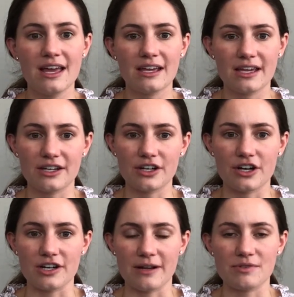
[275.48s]
can
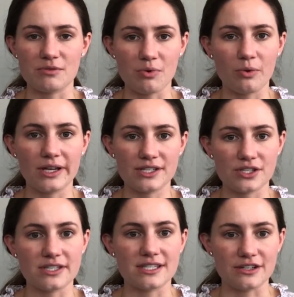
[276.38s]
occur in up to
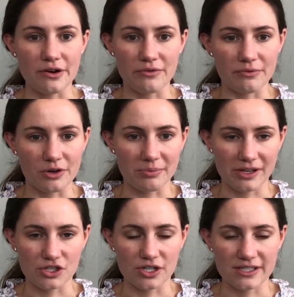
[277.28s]
0.04
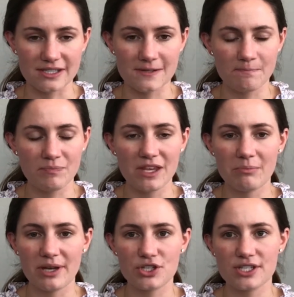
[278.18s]
patients.
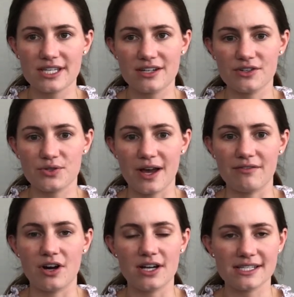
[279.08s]
Patients can also have
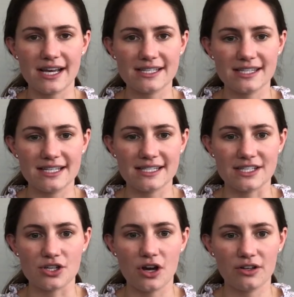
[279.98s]
contact lens
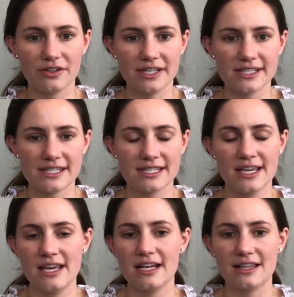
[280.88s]
intolerance,
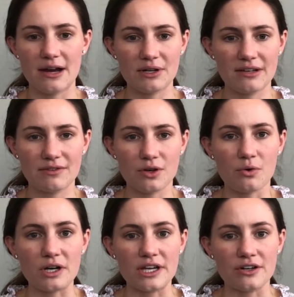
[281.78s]
clouding of the
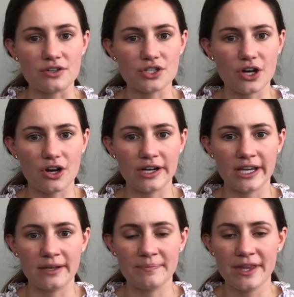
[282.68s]
cornea or
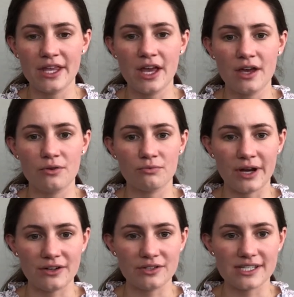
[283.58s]
scarring,
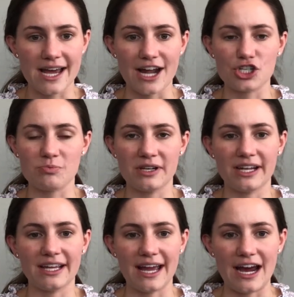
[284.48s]
retinal
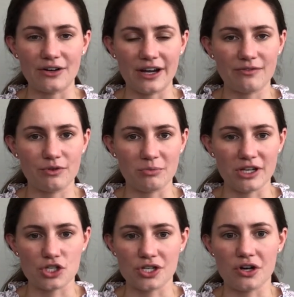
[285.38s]
detachment, and cataract
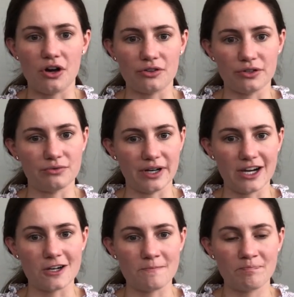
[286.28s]
formation, although
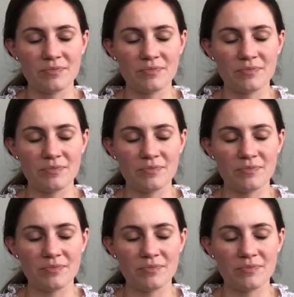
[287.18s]
rare.